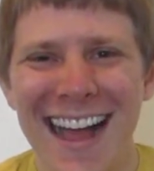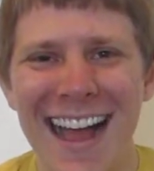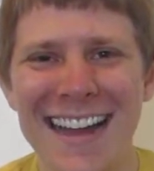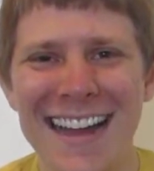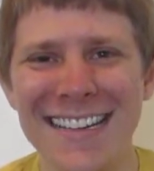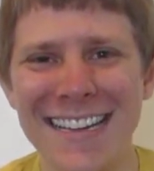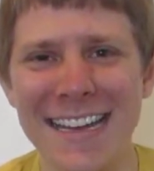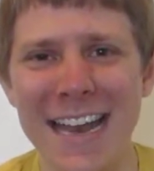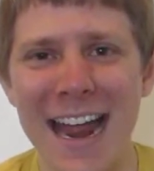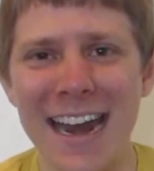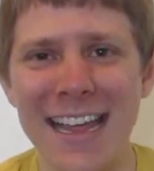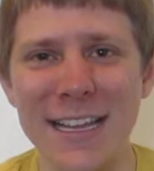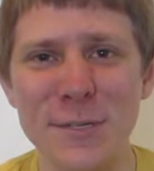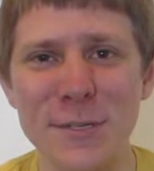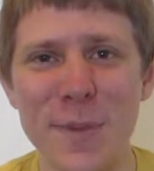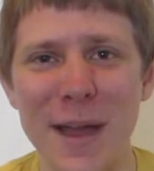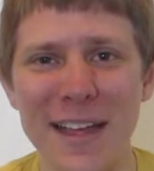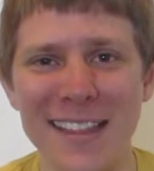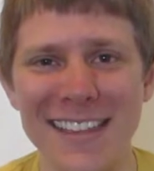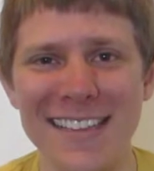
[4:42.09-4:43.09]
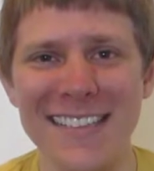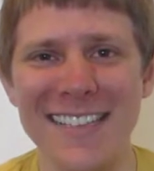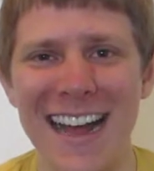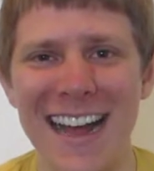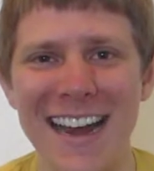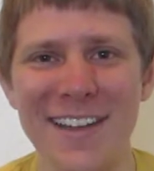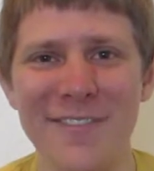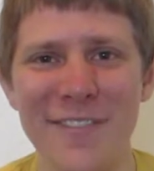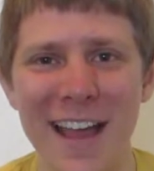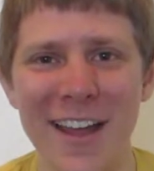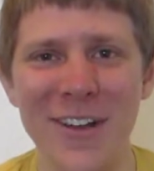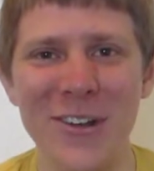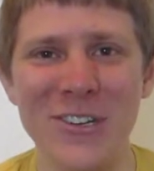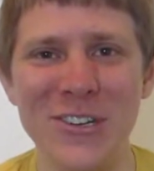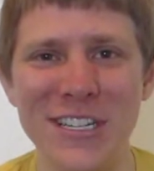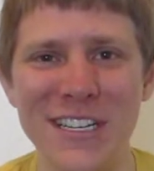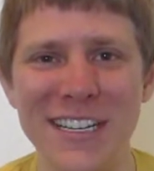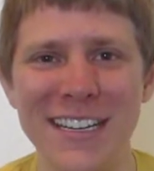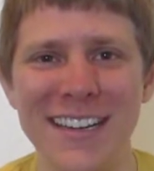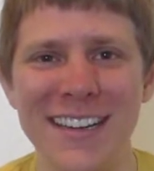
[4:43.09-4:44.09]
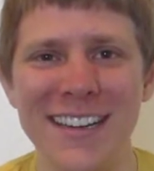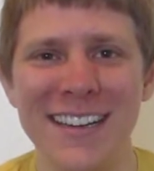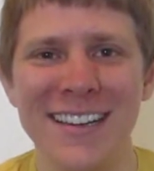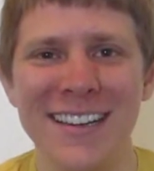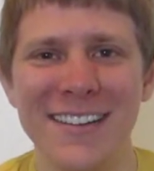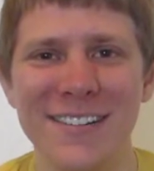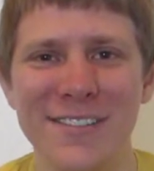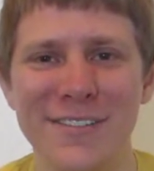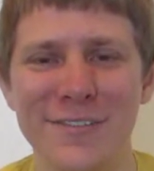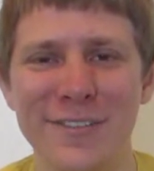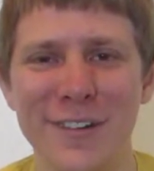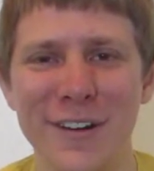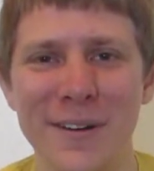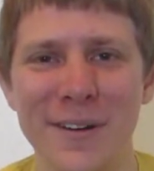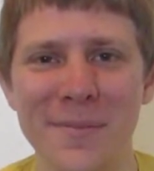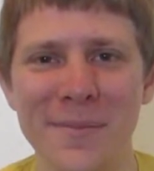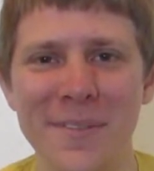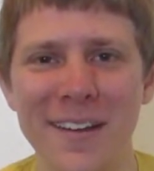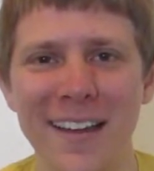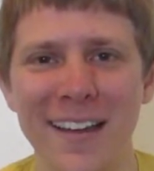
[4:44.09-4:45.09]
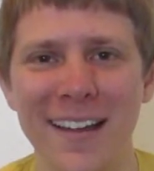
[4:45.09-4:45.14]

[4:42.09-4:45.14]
I did not expect this kind of energy from,